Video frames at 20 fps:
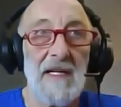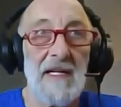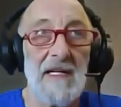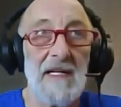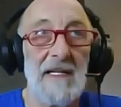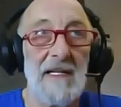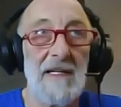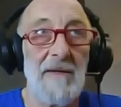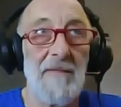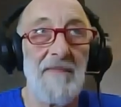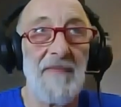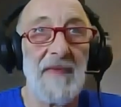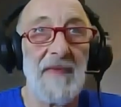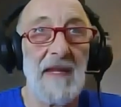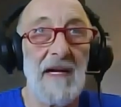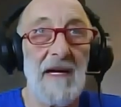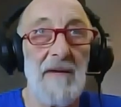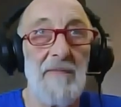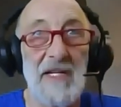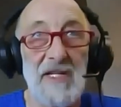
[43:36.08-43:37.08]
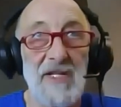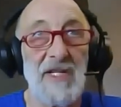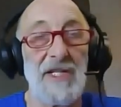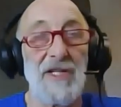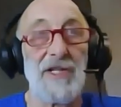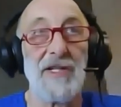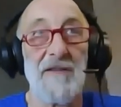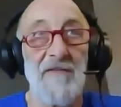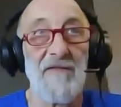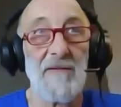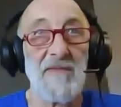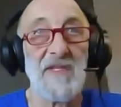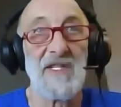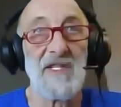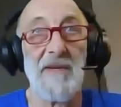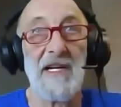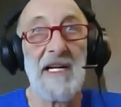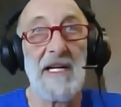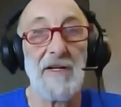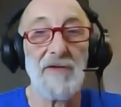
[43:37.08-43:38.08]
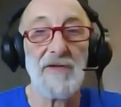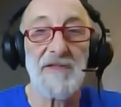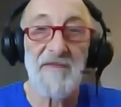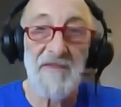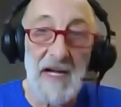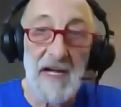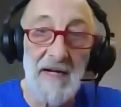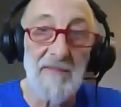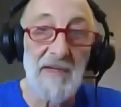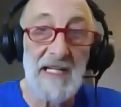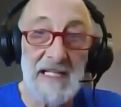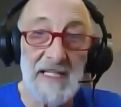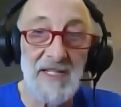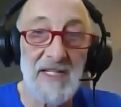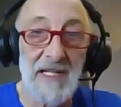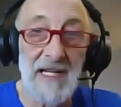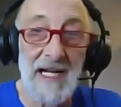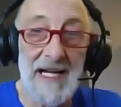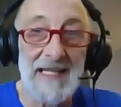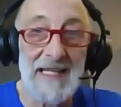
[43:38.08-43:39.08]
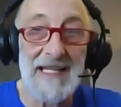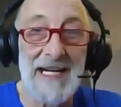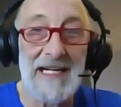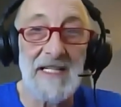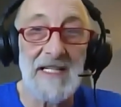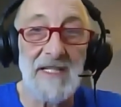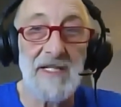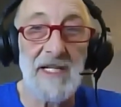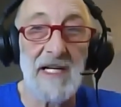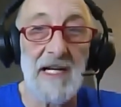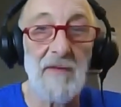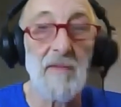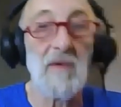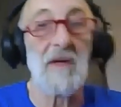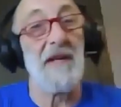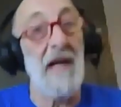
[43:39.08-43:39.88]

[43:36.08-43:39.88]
a position from somebody whose family is like that saying, well,